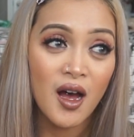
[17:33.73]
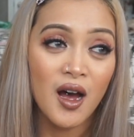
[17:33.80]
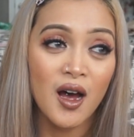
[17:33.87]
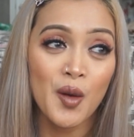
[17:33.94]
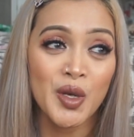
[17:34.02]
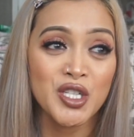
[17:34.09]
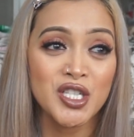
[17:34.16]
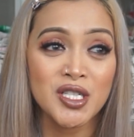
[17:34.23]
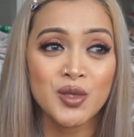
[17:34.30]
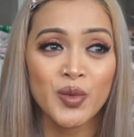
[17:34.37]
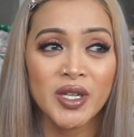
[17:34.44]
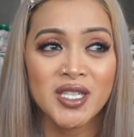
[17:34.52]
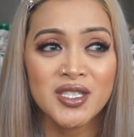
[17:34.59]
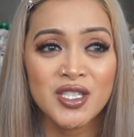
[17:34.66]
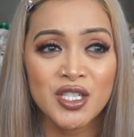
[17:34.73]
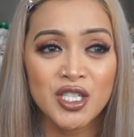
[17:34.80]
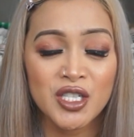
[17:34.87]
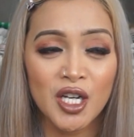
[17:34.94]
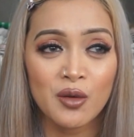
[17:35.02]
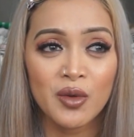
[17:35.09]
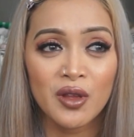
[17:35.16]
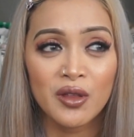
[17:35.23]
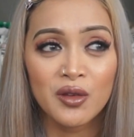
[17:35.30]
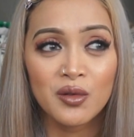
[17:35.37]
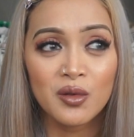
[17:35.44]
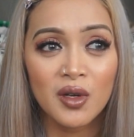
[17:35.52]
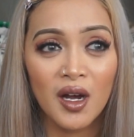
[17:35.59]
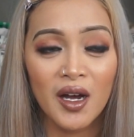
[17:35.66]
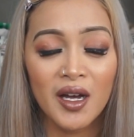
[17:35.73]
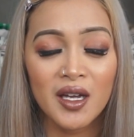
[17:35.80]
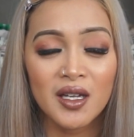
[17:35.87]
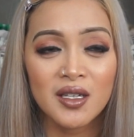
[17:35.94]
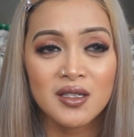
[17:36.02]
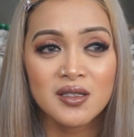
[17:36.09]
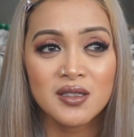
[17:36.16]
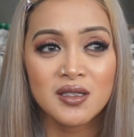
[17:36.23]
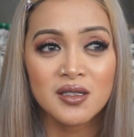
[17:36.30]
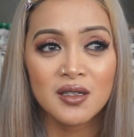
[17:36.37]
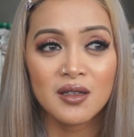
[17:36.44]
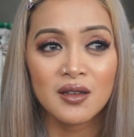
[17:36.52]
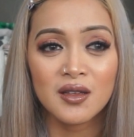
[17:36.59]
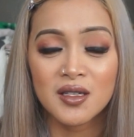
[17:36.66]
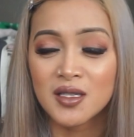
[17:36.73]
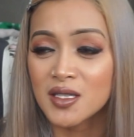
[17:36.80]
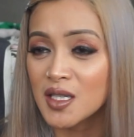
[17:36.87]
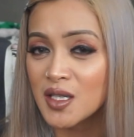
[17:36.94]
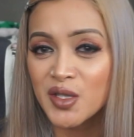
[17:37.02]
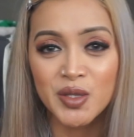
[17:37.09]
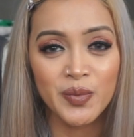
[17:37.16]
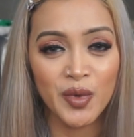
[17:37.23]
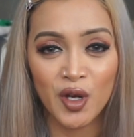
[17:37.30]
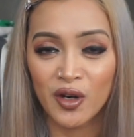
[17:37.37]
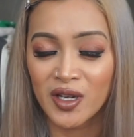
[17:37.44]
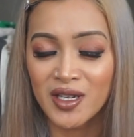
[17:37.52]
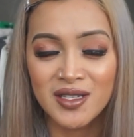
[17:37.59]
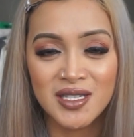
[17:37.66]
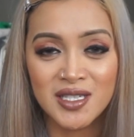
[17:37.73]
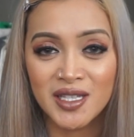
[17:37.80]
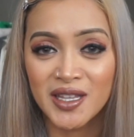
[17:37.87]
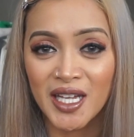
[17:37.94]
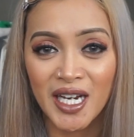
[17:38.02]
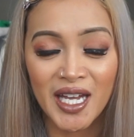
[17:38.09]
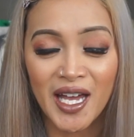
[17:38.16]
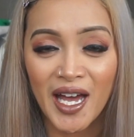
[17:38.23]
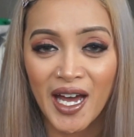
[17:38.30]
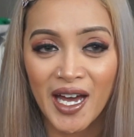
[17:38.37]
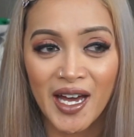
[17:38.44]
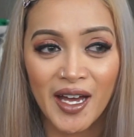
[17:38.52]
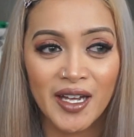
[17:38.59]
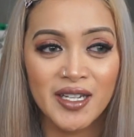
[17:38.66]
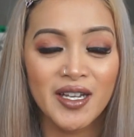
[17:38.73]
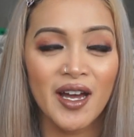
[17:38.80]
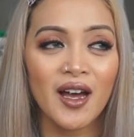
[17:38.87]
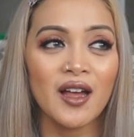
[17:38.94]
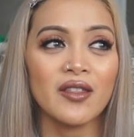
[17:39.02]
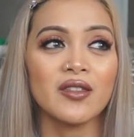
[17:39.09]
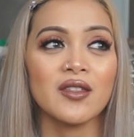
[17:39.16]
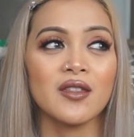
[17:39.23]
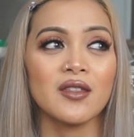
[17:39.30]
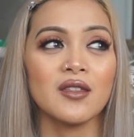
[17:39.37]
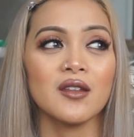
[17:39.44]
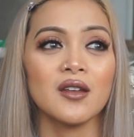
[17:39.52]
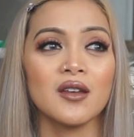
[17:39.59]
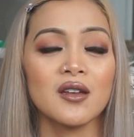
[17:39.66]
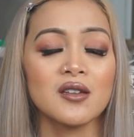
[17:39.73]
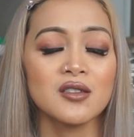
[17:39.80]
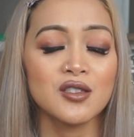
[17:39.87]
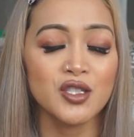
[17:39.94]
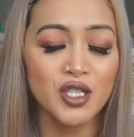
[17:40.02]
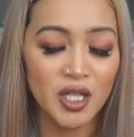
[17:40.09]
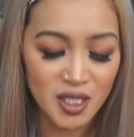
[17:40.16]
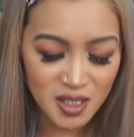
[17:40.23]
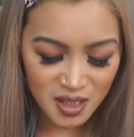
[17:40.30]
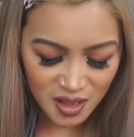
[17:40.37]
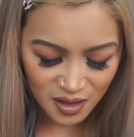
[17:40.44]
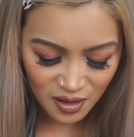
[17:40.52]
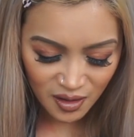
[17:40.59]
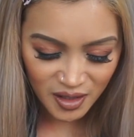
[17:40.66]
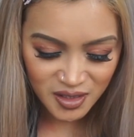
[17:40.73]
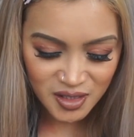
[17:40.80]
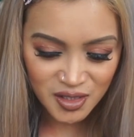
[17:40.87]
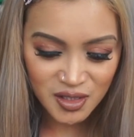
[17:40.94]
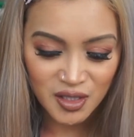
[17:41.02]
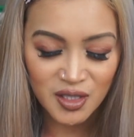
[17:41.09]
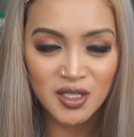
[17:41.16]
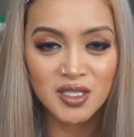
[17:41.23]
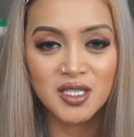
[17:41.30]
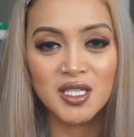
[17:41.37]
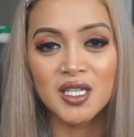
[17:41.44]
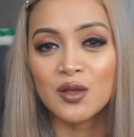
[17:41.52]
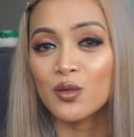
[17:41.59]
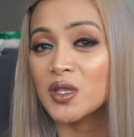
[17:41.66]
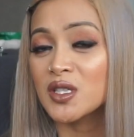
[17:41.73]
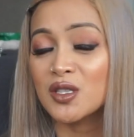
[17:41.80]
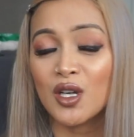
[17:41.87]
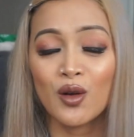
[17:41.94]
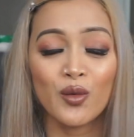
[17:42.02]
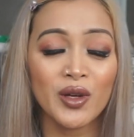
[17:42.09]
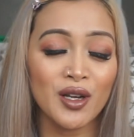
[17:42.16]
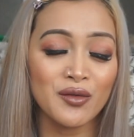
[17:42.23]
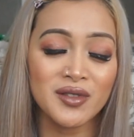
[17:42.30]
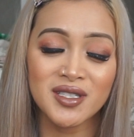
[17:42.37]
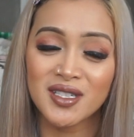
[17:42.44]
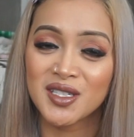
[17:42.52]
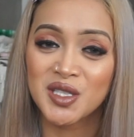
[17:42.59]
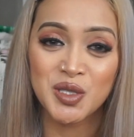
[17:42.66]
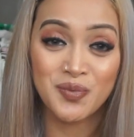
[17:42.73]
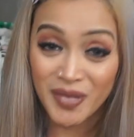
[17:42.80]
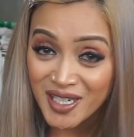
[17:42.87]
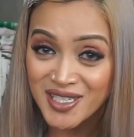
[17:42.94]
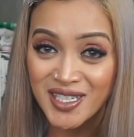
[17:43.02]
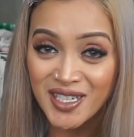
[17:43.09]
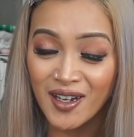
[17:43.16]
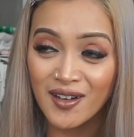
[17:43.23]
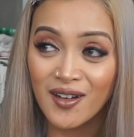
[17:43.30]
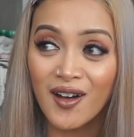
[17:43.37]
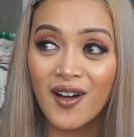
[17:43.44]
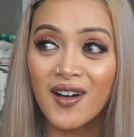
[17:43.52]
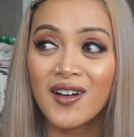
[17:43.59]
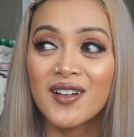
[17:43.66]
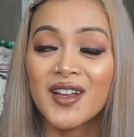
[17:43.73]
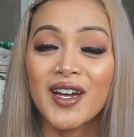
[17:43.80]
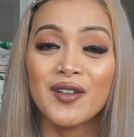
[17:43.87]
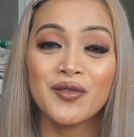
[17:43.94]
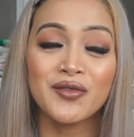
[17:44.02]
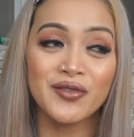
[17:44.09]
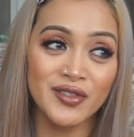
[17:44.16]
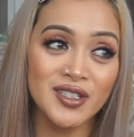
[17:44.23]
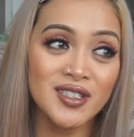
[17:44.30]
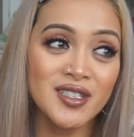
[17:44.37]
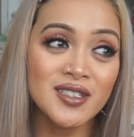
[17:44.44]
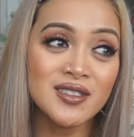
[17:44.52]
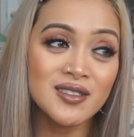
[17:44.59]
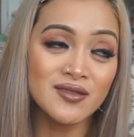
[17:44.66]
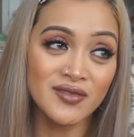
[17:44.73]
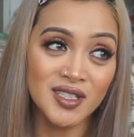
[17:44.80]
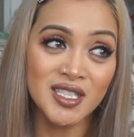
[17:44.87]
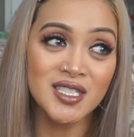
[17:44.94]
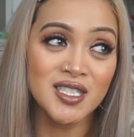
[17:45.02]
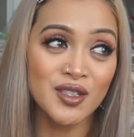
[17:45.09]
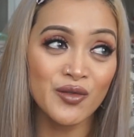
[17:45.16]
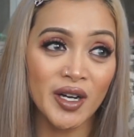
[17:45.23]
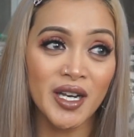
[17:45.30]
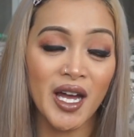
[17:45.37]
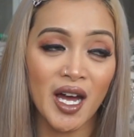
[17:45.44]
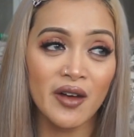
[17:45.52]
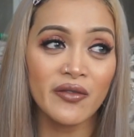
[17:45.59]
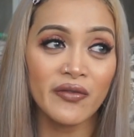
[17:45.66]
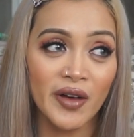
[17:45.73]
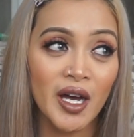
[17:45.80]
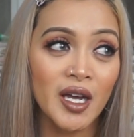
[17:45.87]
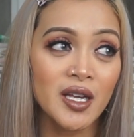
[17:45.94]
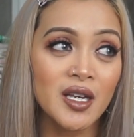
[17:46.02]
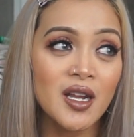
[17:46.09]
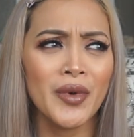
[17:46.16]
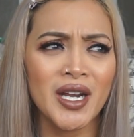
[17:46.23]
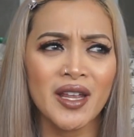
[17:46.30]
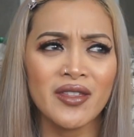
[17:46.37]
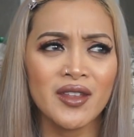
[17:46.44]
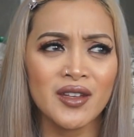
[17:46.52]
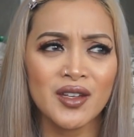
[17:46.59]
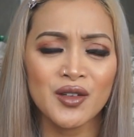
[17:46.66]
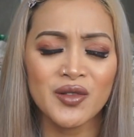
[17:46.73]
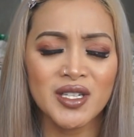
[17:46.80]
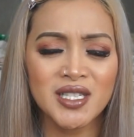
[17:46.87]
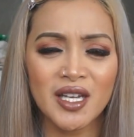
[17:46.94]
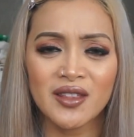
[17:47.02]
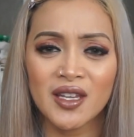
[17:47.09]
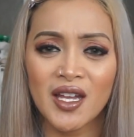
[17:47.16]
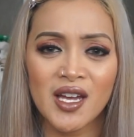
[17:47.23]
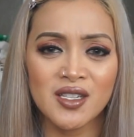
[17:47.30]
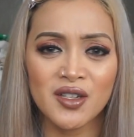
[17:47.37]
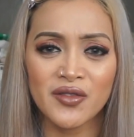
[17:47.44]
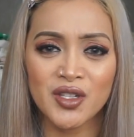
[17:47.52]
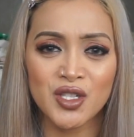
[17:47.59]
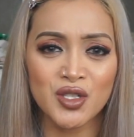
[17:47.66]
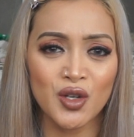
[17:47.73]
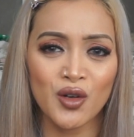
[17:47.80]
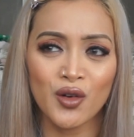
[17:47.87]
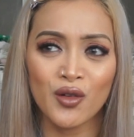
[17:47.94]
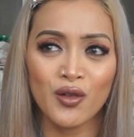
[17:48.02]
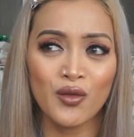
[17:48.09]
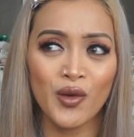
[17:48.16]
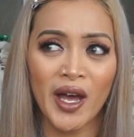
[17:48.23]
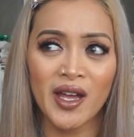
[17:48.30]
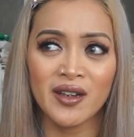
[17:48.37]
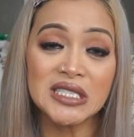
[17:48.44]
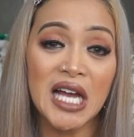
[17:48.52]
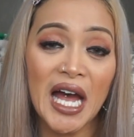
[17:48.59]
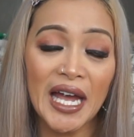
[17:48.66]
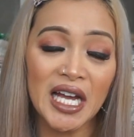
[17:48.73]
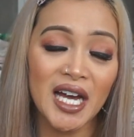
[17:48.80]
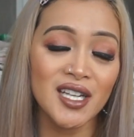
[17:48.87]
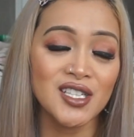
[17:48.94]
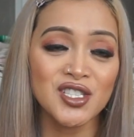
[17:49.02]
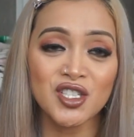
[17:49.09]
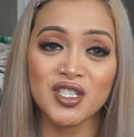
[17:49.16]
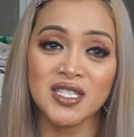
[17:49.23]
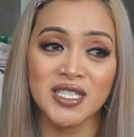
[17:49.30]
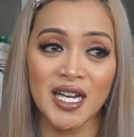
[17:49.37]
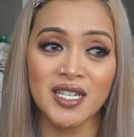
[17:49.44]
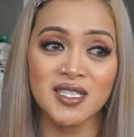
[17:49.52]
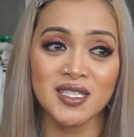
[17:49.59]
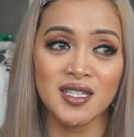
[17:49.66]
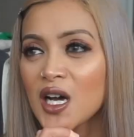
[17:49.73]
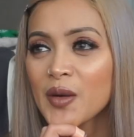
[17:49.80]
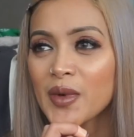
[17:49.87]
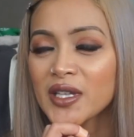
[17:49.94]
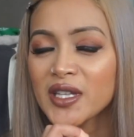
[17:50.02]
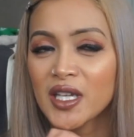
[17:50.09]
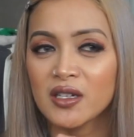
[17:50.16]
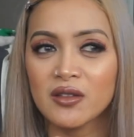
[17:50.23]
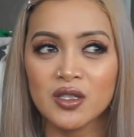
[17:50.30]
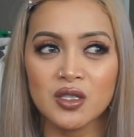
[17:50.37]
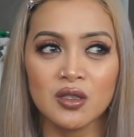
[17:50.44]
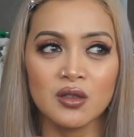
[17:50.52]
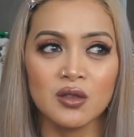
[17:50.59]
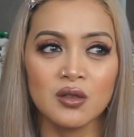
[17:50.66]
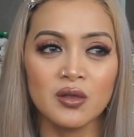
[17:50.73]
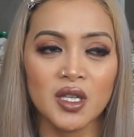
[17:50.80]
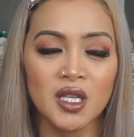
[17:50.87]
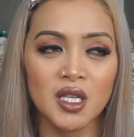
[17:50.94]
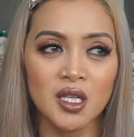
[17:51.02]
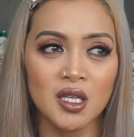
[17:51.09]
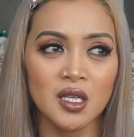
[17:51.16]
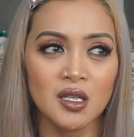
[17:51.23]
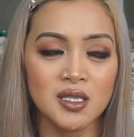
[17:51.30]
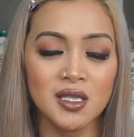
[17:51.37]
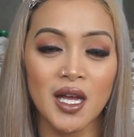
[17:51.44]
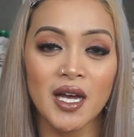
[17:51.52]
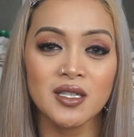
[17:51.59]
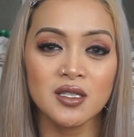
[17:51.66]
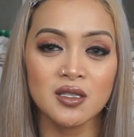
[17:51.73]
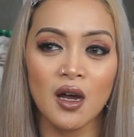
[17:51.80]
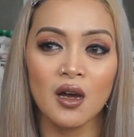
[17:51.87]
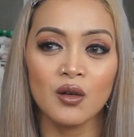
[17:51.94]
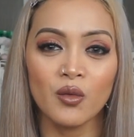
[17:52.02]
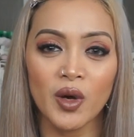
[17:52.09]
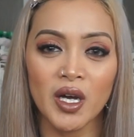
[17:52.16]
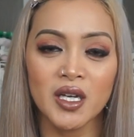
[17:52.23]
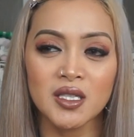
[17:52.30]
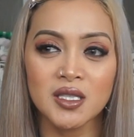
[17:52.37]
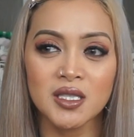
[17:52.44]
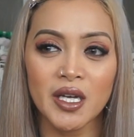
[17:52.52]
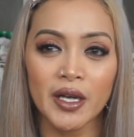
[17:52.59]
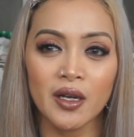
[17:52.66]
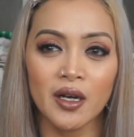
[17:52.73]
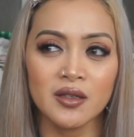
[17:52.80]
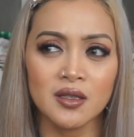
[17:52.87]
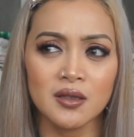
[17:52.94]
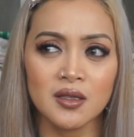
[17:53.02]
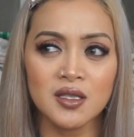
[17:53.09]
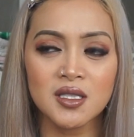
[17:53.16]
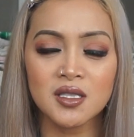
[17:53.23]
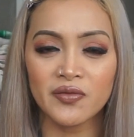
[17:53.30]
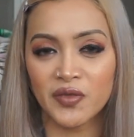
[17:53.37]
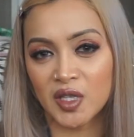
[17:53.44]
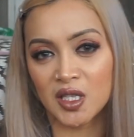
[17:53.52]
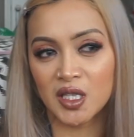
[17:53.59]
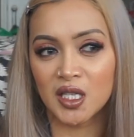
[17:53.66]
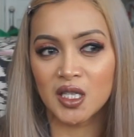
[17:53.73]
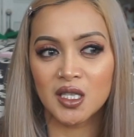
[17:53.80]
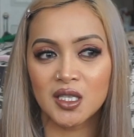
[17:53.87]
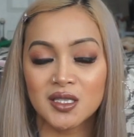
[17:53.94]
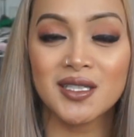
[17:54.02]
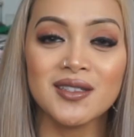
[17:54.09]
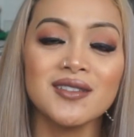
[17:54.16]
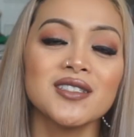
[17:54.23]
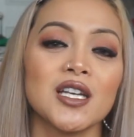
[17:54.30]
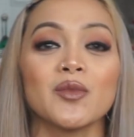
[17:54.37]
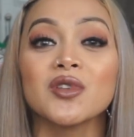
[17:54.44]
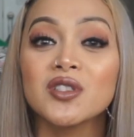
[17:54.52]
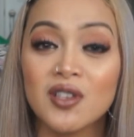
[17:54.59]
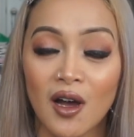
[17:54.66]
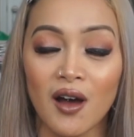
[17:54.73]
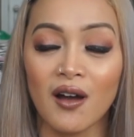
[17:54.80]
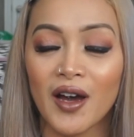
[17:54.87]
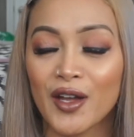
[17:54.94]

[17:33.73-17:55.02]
I just wanted to share with you guys this experience that I had at the JT concert. It was not what I was expecting at all. I really didn't want to have fun, but I think it was at the end of the show when I kind of started dancing. At the end of the show, his last song was I Got This Feeling. Is that the name of the song?